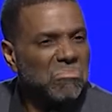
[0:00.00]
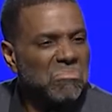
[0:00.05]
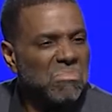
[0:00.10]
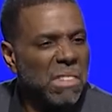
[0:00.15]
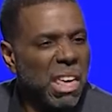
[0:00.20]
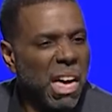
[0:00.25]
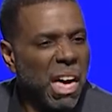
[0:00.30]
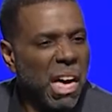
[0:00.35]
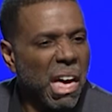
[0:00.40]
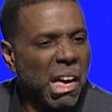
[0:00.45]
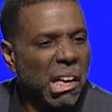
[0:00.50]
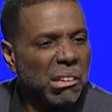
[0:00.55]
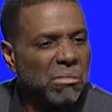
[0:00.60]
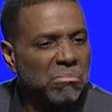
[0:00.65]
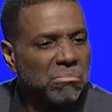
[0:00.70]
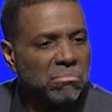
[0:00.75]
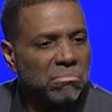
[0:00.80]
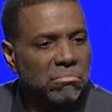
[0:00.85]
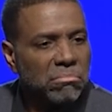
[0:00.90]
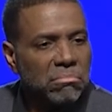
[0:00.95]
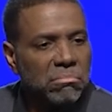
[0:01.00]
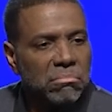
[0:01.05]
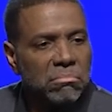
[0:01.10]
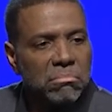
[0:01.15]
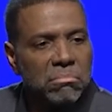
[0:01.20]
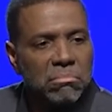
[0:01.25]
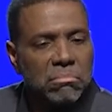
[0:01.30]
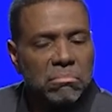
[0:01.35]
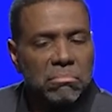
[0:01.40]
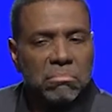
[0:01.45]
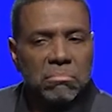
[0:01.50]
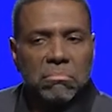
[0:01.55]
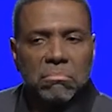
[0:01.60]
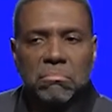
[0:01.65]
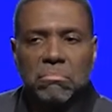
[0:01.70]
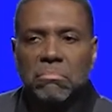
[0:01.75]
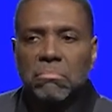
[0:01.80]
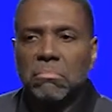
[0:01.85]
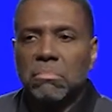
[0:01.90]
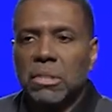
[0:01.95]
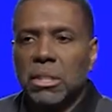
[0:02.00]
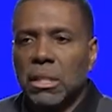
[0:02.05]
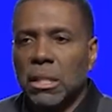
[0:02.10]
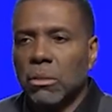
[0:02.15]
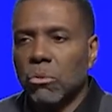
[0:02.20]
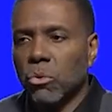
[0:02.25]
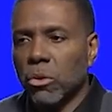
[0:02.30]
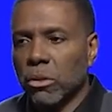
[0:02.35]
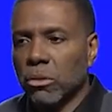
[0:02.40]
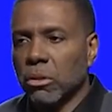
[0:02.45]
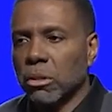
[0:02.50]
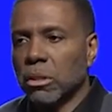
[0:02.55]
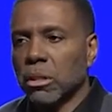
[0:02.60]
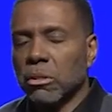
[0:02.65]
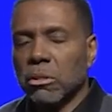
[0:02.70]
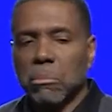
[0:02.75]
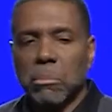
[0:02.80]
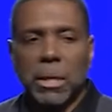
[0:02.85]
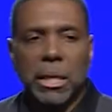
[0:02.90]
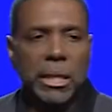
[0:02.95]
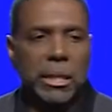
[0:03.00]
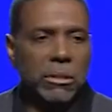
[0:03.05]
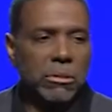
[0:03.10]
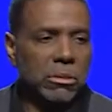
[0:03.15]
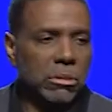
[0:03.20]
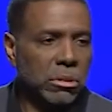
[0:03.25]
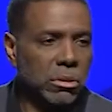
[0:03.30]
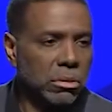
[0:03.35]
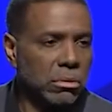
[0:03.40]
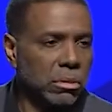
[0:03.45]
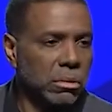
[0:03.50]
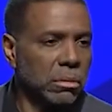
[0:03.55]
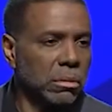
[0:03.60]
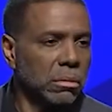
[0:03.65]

nah, it ain't worth it. Get somebody else to do it.